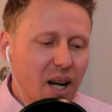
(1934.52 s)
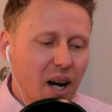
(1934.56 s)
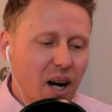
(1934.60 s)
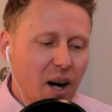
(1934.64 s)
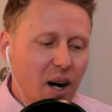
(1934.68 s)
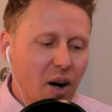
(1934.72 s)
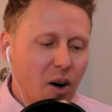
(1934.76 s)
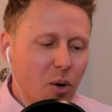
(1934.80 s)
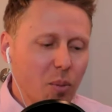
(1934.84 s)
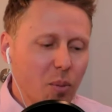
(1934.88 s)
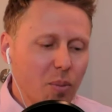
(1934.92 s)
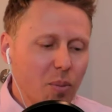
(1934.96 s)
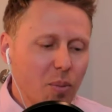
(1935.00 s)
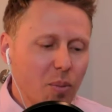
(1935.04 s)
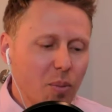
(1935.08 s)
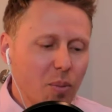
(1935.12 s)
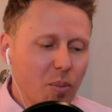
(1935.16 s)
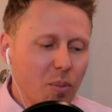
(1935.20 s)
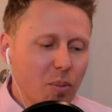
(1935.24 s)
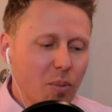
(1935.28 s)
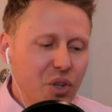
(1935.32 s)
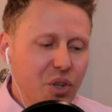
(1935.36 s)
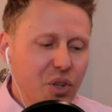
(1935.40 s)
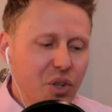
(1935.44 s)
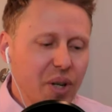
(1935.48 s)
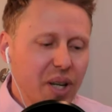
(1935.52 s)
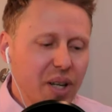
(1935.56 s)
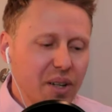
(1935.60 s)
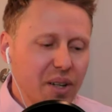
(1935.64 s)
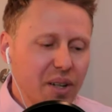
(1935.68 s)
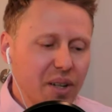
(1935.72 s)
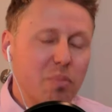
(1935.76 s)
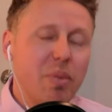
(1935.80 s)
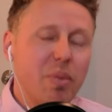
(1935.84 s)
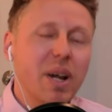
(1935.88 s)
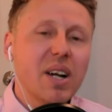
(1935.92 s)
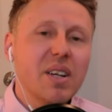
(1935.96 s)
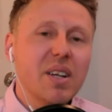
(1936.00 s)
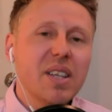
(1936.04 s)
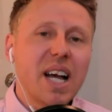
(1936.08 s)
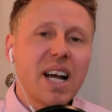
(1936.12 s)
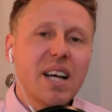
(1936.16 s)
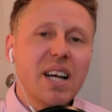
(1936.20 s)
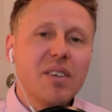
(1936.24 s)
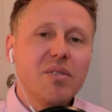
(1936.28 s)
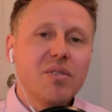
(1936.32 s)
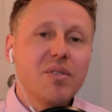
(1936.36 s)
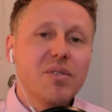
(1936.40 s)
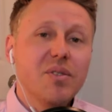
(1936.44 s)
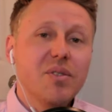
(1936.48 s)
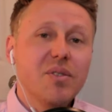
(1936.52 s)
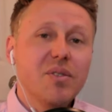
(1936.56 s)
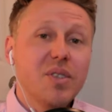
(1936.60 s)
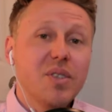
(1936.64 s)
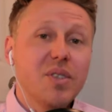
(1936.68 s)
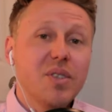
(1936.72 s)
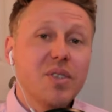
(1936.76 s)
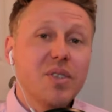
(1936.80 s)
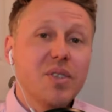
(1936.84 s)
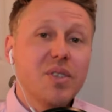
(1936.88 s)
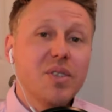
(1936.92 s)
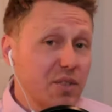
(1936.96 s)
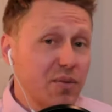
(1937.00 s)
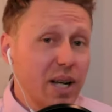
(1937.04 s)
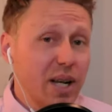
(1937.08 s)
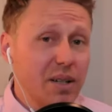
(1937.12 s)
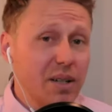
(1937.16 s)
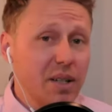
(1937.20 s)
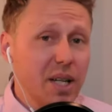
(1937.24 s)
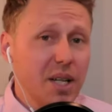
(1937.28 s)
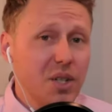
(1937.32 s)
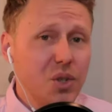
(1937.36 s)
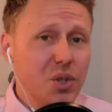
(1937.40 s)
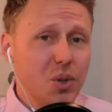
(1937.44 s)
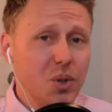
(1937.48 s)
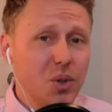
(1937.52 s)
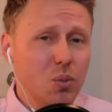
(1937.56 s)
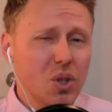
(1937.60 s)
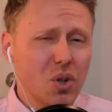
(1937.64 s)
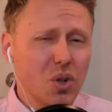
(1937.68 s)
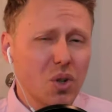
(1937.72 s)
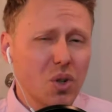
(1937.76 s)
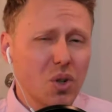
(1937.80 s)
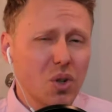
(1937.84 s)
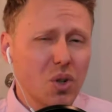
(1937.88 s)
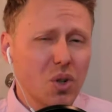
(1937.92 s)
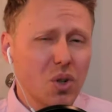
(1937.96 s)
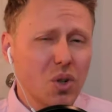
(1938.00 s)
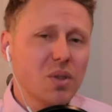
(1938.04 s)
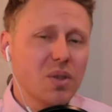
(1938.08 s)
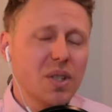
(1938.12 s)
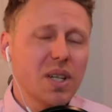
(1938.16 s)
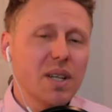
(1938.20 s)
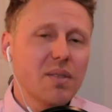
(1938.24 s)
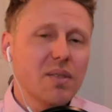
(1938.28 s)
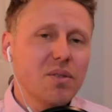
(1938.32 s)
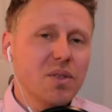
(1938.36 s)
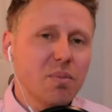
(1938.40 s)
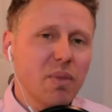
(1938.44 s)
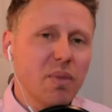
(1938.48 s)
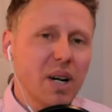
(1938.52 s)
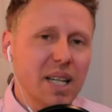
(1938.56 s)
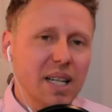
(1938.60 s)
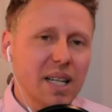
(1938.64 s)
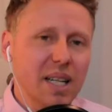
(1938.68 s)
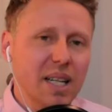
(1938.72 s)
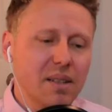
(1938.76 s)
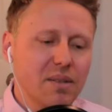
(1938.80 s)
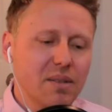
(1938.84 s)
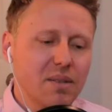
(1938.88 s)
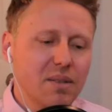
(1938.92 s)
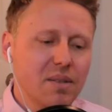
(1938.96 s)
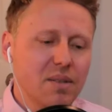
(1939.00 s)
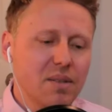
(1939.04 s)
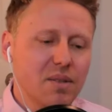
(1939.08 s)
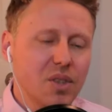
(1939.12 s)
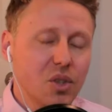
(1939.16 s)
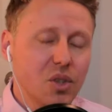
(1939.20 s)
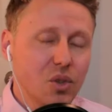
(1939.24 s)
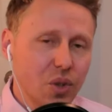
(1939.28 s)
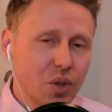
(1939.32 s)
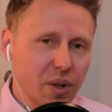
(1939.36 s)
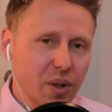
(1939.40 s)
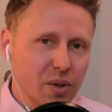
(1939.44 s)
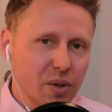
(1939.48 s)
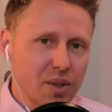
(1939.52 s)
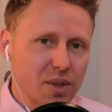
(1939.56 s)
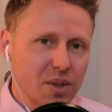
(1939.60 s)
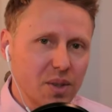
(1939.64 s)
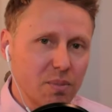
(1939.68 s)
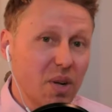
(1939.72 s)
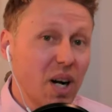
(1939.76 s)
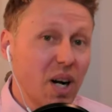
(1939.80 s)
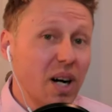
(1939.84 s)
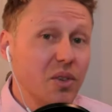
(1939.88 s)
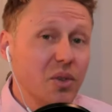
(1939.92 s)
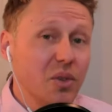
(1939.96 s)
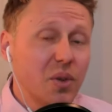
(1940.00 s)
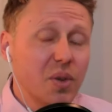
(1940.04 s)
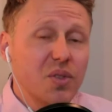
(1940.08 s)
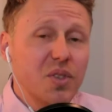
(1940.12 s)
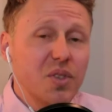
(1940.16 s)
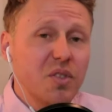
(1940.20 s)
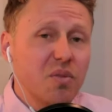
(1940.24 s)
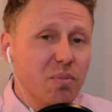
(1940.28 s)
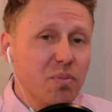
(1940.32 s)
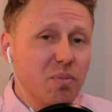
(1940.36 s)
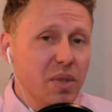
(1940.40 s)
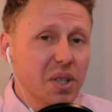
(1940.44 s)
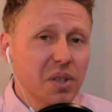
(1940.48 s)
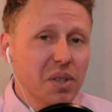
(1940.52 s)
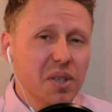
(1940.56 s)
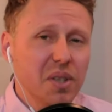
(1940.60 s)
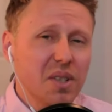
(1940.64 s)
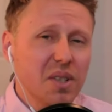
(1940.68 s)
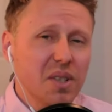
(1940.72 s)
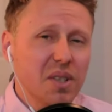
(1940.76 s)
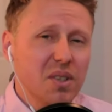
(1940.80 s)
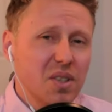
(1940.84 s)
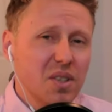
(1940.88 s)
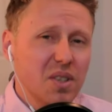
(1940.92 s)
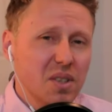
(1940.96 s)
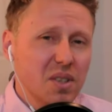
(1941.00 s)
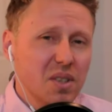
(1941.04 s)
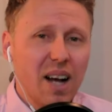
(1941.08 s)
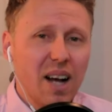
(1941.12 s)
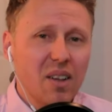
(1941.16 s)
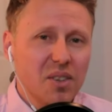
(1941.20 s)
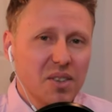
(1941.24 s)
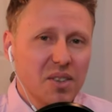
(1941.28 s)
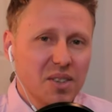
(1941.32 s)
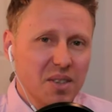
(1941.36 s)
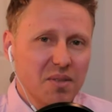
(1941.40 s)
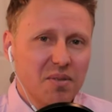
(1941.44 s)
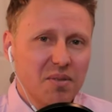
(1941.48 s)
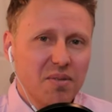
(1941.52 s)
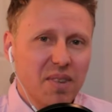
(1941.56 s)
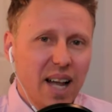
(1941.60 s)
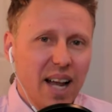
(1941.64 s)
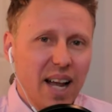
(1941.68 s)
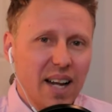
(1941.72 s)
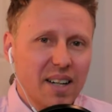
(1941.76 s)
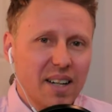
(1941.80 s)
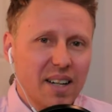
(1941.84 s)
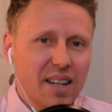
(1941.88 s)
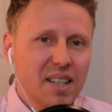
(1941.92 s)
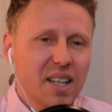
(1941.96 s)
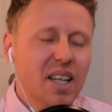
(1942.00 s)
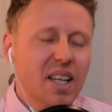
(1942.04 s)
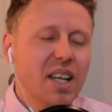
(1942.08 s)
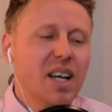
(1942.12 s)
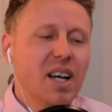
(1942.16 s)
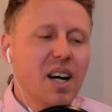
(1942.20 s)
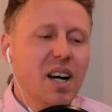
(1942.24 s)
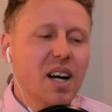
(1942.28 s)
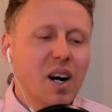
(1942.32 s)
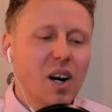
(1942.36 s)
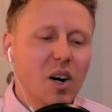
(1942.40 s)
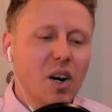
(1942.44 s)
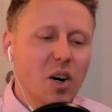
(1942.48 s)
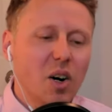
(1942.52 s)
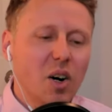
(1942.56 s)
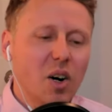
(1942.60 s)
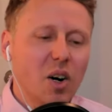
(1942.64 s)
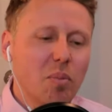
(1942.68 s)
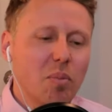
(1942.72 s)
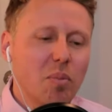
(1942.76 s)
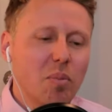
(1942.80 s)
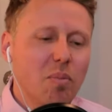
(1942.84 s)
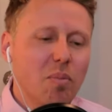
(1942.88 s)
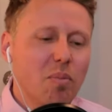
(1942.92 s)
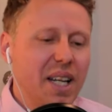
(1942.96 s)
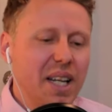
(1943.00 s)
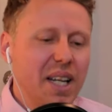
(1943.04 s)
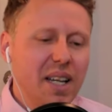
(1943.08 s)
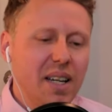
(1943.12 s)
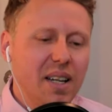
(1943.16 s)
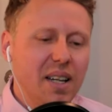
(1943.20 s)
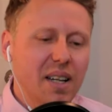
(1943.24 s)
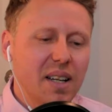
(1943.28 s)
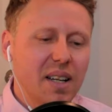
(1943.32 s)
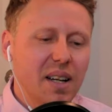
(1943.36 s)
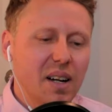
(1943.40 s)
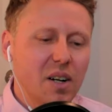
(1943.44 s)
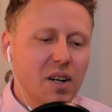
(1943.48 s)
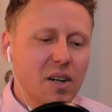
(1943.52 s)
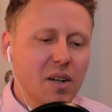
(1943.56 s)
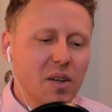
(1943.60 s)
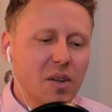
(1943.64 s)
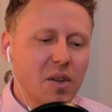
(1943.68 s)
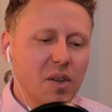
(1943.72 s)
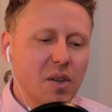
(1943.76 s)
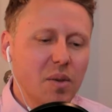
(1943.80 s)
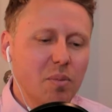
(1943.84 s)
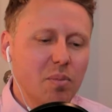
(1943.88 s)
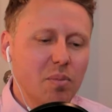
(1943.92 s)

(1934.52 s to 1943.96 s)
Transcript: um, and you can compare that to the gates foundation which also gives money to journalism, hundreds of millions of dollars, in fact. Um, many, uh,